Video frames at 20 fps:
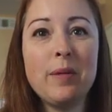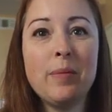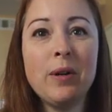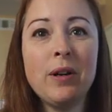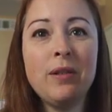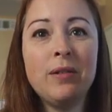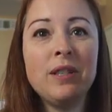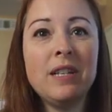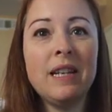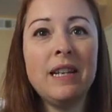
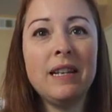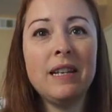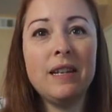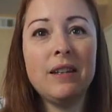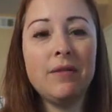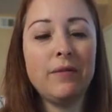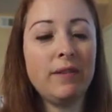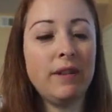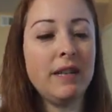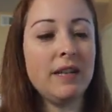protein
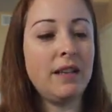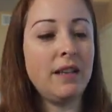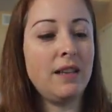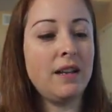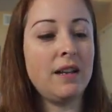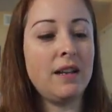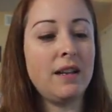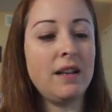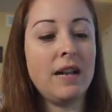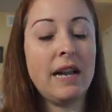in
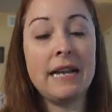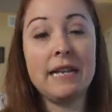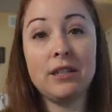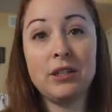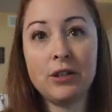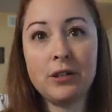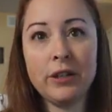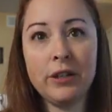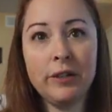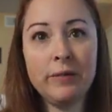vanilla
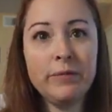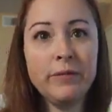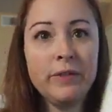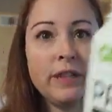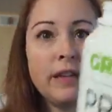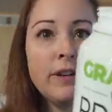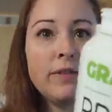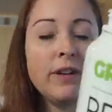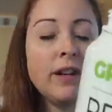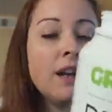ice cream
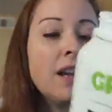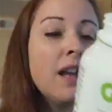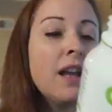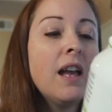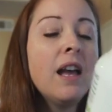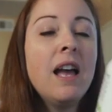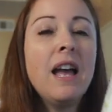flavor.